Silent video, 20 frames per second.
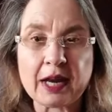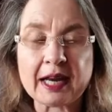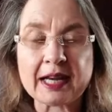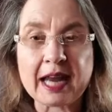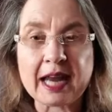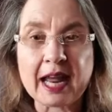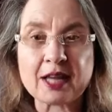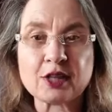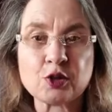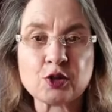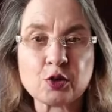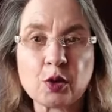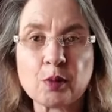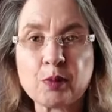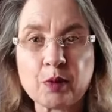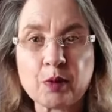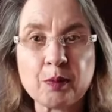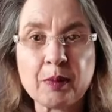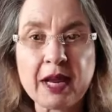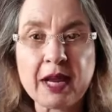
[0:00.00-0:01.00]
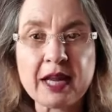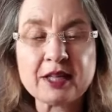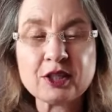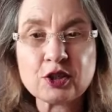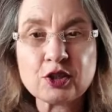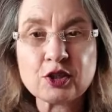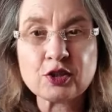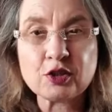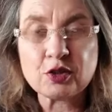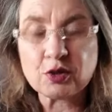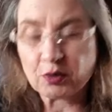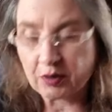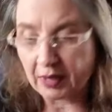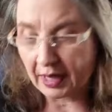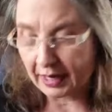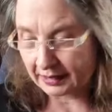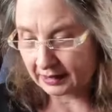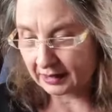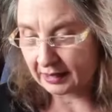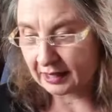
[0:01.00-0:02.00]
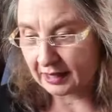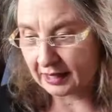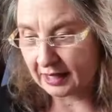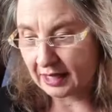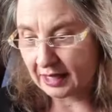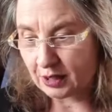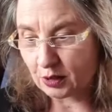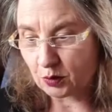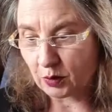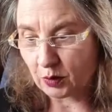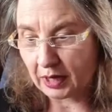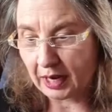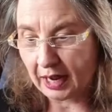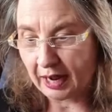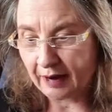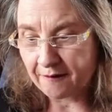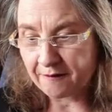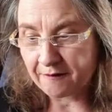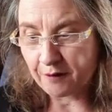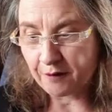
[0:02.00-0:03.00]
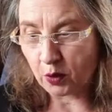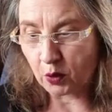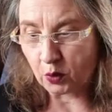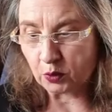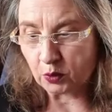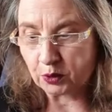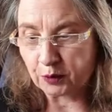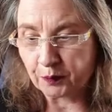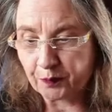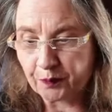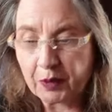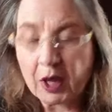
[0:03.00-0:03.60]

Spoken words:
And as you are prepared to do that, things will unfold.